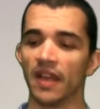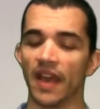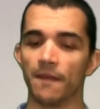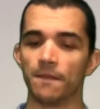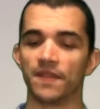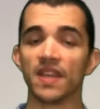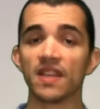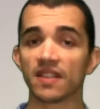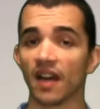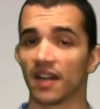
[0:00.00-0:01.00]
And
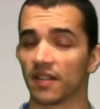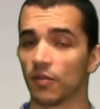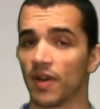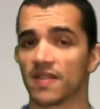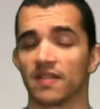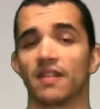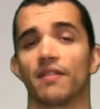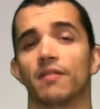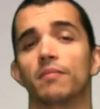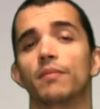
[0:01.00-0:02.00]
these are the ones that
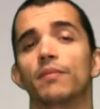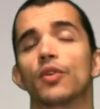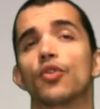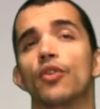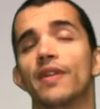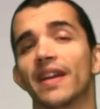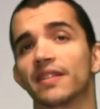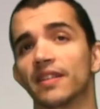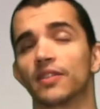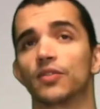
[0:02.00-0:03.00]
are
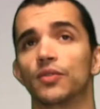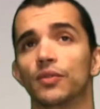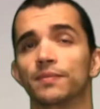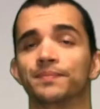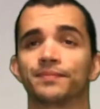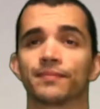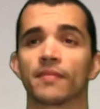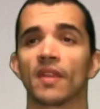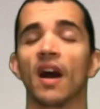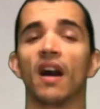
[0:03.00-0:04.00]
connected to
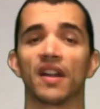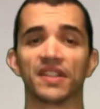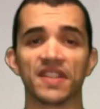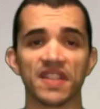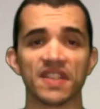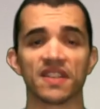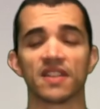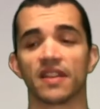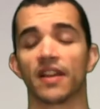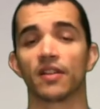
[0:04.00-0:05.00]
heart
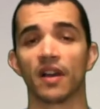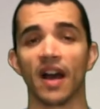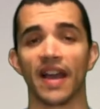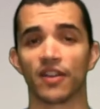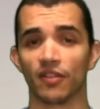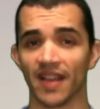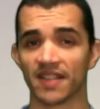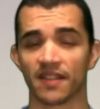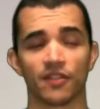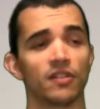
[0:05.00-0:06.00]
diseases and high
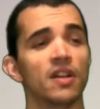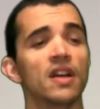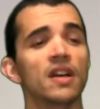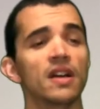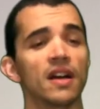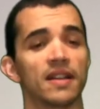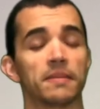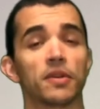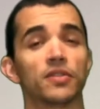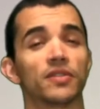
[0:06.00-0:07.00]
cholesterol. And
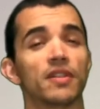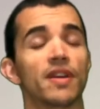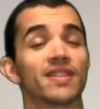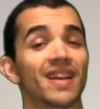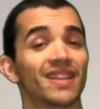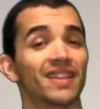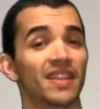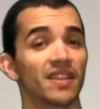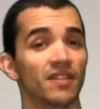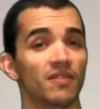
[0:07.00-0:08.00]
I'm going to tell you
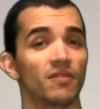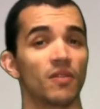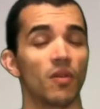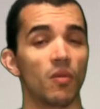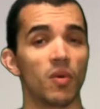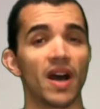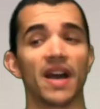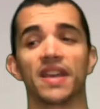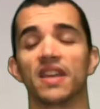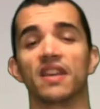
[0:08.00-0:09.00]
exactly
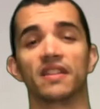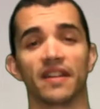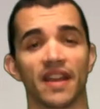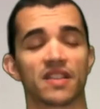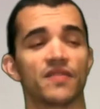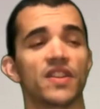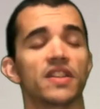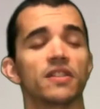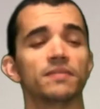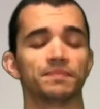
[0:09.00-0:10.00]
why in the next
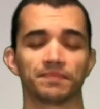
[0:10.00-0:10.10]
video.